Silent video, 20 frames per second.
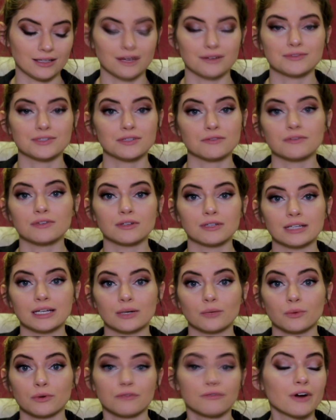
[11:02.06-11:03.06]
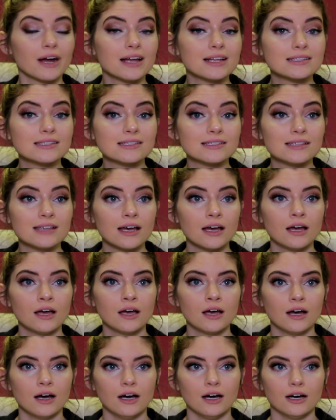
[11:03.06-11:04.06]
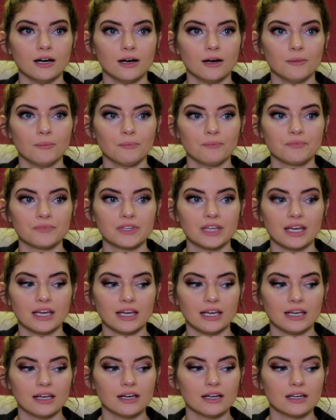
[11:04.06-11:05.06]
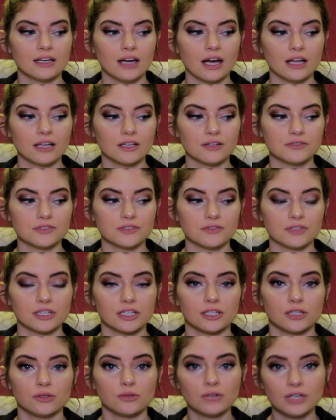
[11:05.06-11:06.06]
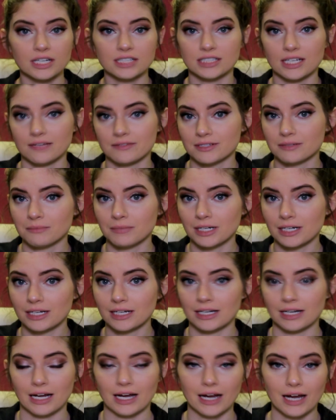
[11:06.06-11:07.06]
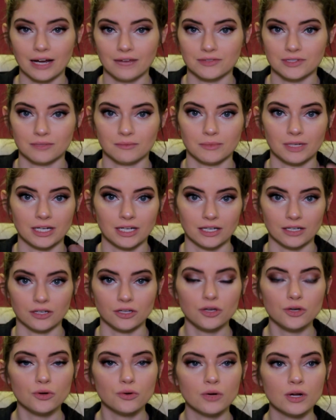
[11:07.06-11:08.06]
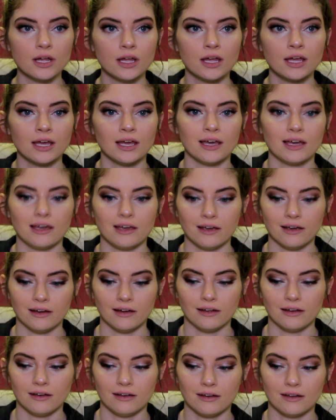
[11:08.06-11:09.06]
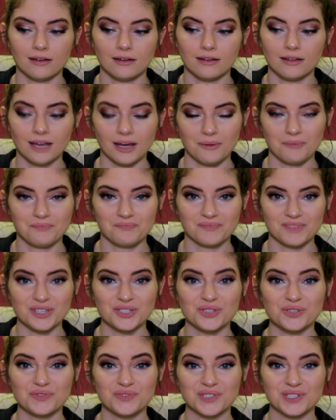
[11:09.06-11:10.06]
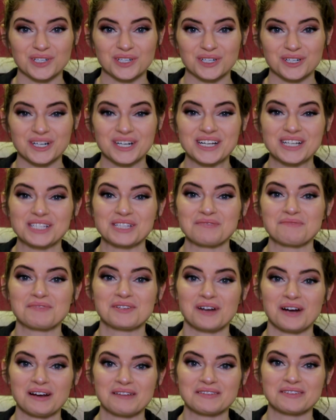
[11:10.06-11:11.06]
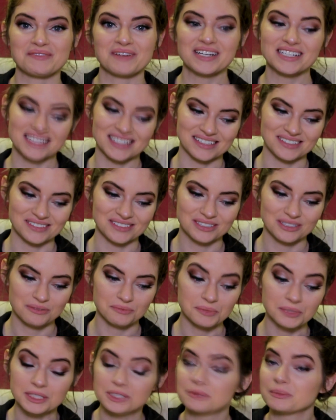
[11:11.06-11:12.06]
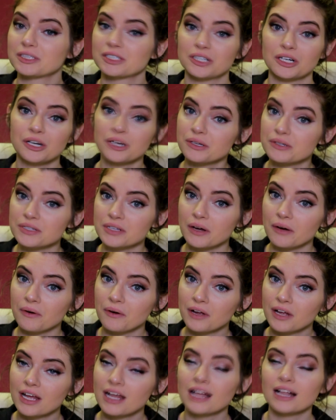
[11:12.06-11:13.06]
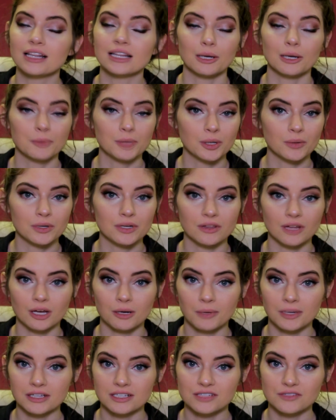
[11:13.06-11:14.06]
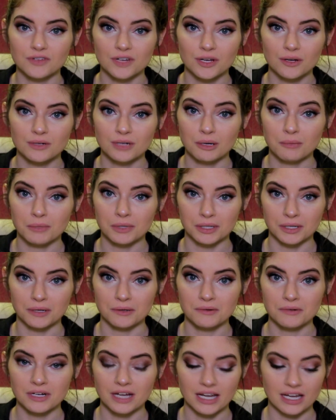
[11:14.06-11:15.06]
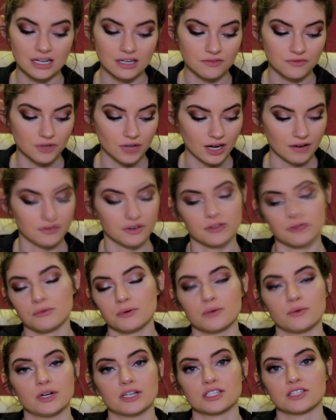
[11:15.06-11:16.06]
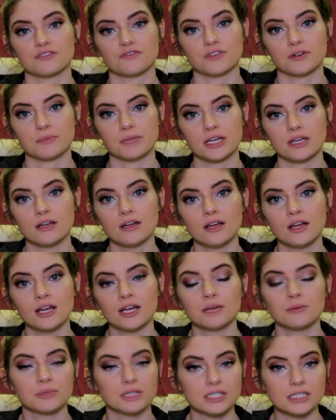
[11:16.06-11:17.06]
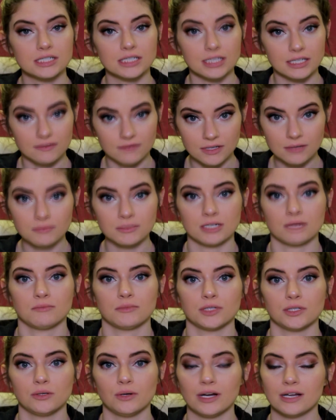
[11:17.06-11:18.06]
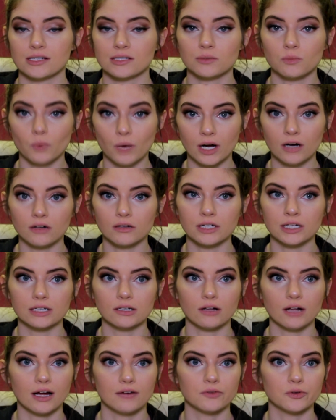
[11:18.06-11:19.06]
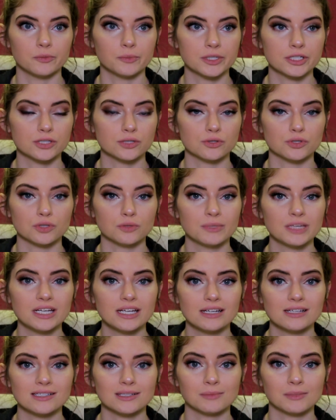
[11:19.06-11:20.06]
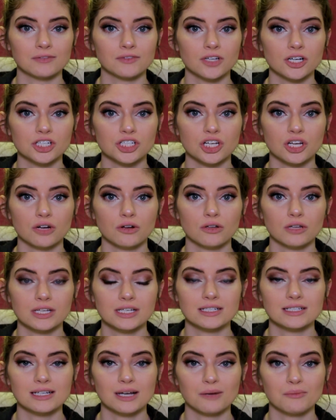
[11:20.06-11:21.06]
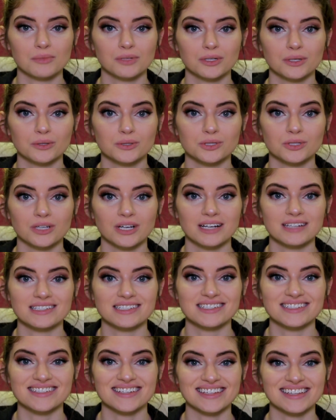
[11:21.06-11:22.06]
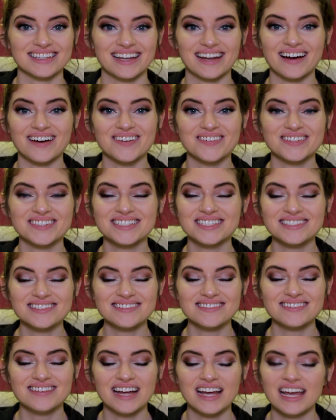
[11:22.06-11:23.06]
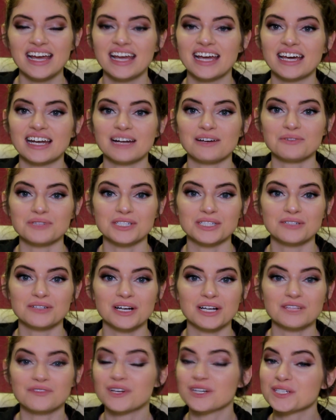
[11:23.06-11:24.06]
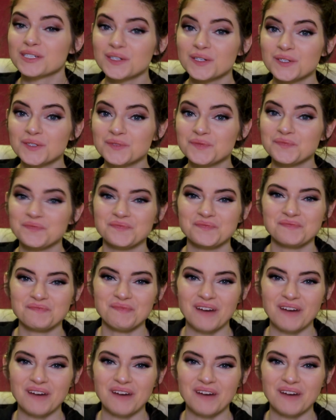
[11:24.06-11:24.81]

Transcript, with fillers: I love to feel like we're friends. And I love to feel like you guys have somebody and I have somebody in you, and yeah. So if you're not already subscribed to my channel, please be sure to do so. Let me know what you thought about this video down below, and if you have other requests for me, please leave them down below as well, and I'll have all my social medias and my blog channel linked down below so you guys can check that out too, and I will see you guys very soon.